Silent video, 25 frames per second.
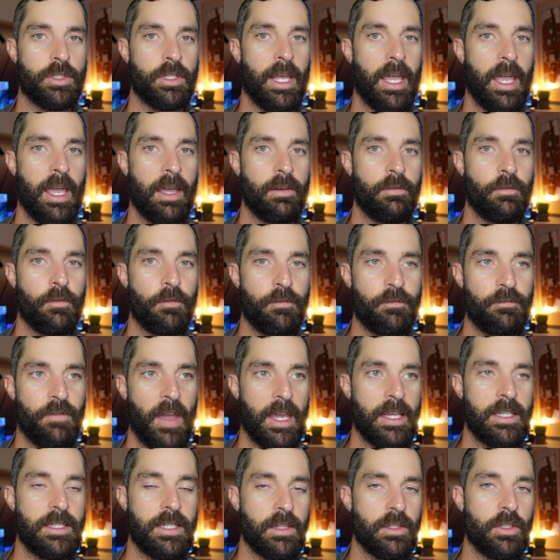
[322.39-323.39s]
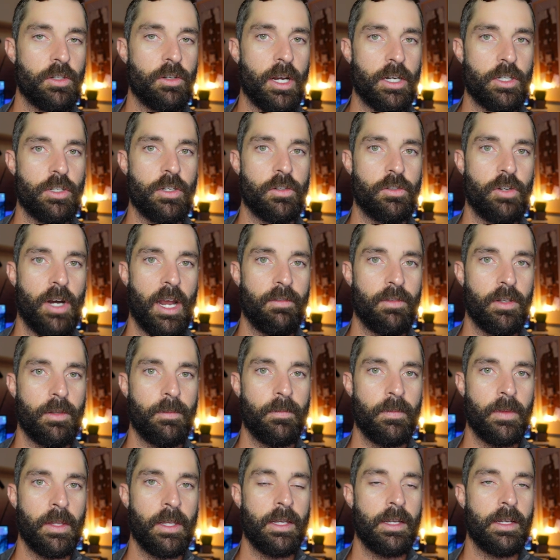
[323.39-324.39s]
and head facing the direction of
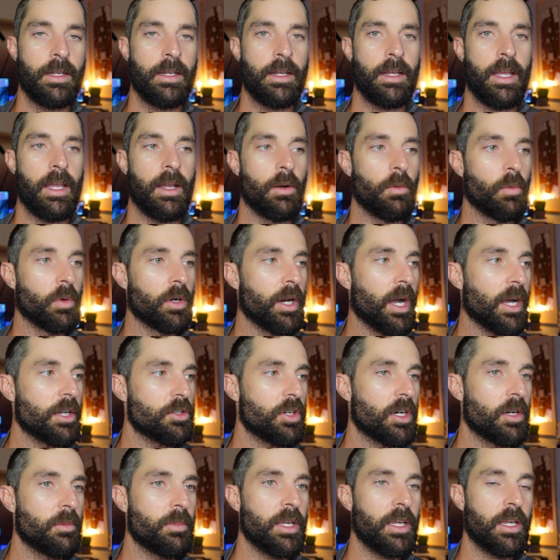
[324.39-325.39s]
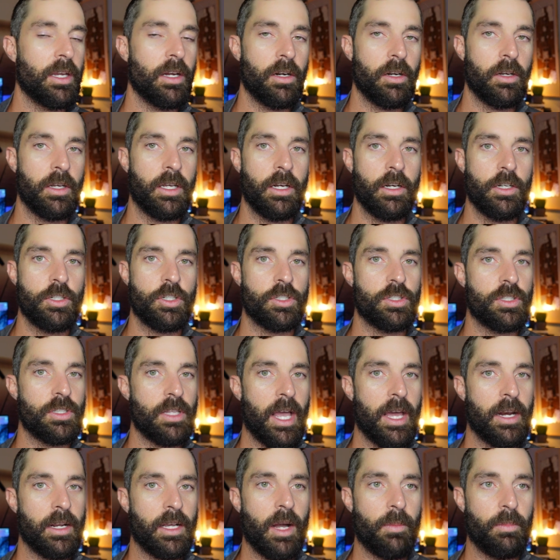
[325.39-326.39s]
travel. And we're not trying to be a hero here, just
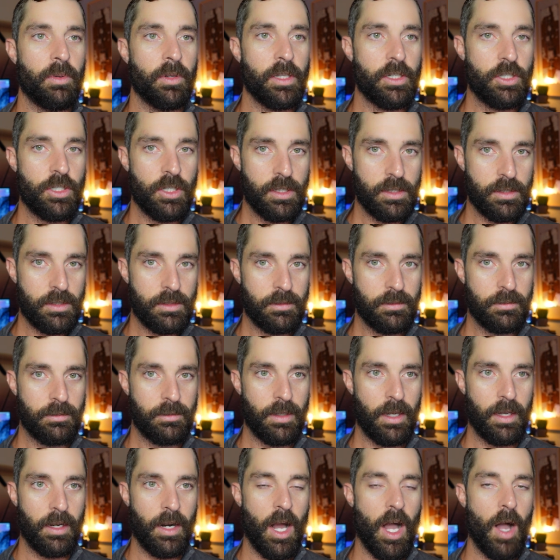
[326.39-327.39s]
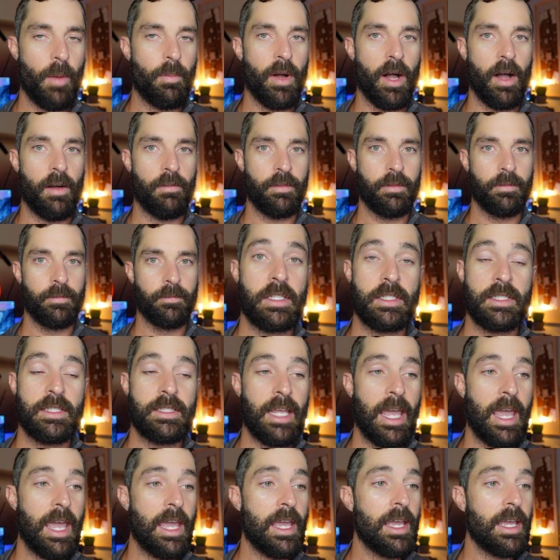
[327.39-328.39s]
slide a couple inches, and hop off.
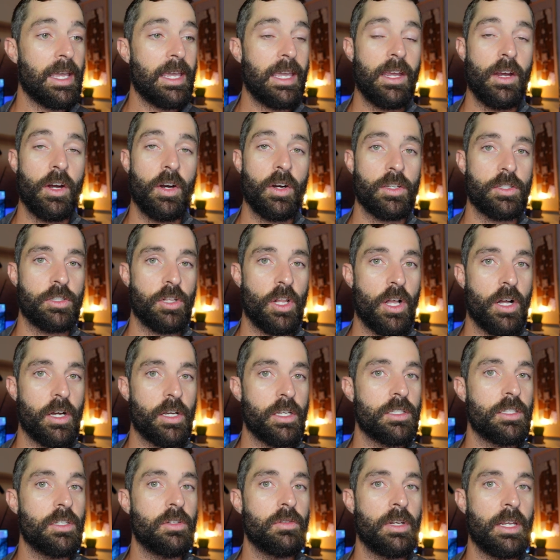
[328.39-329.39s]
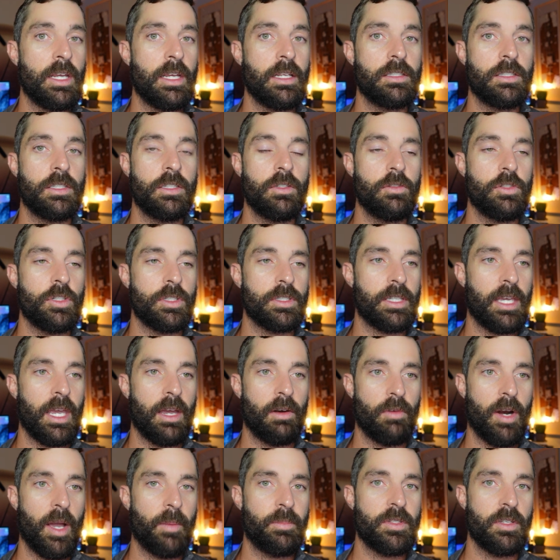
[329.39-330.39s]
Stay here as long as you need to, just
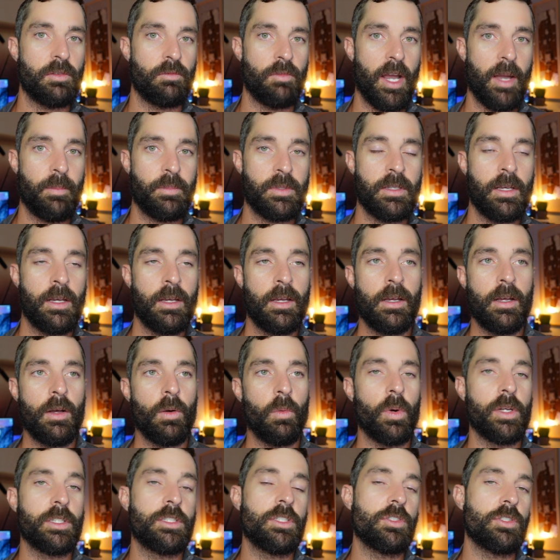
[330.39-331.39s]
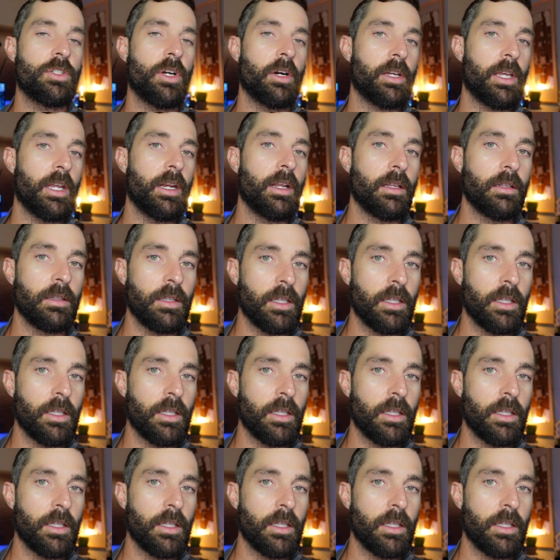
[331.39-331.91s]
get reps and reps. Once you start getting a